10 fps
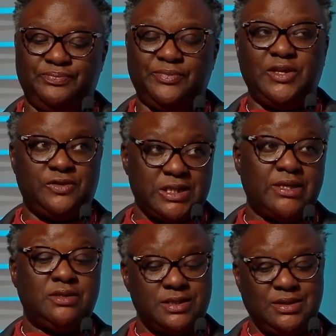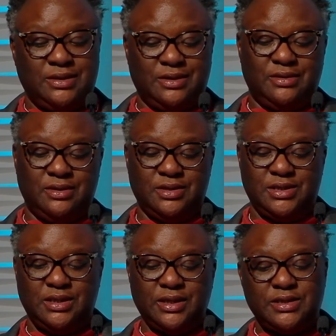If a title is needed,
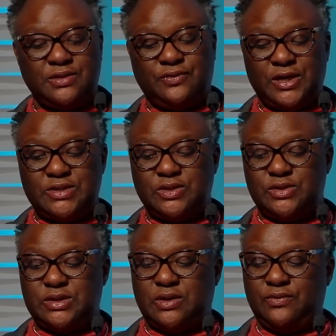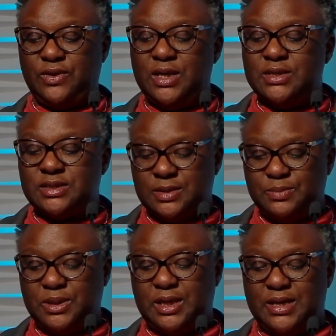Nadinne identifies herself
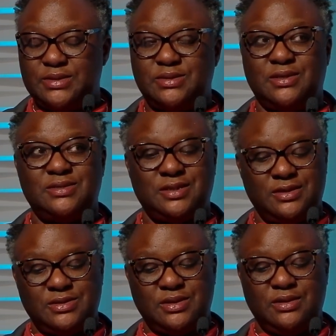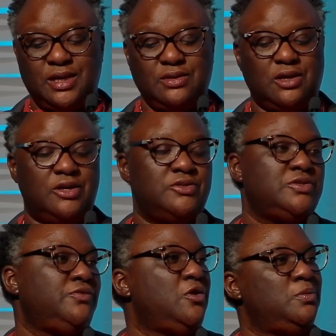simply as a citizen at large
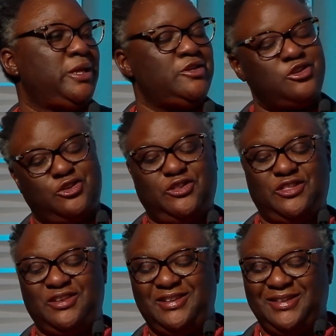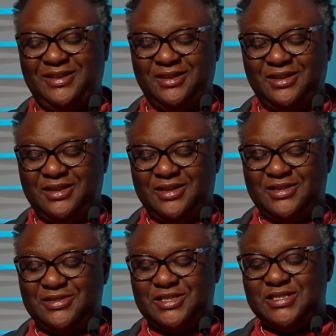of Homeland Earth.
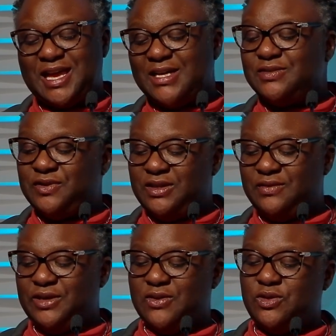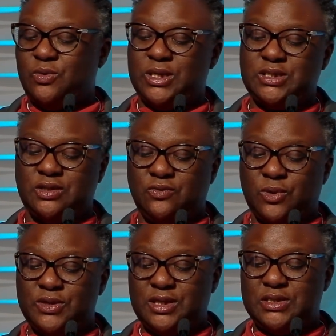She is actively living up the question of
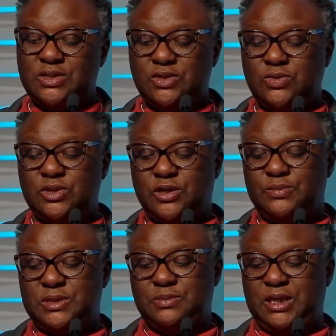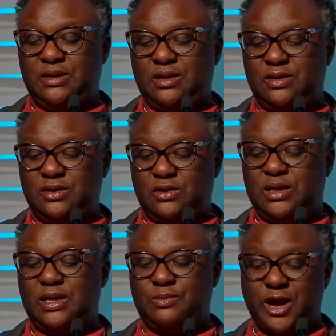what these two terms mean in theory
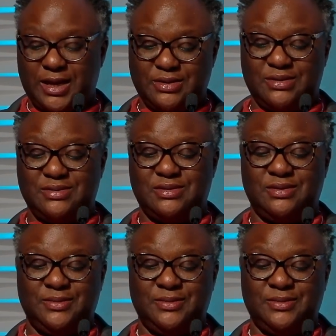and practice.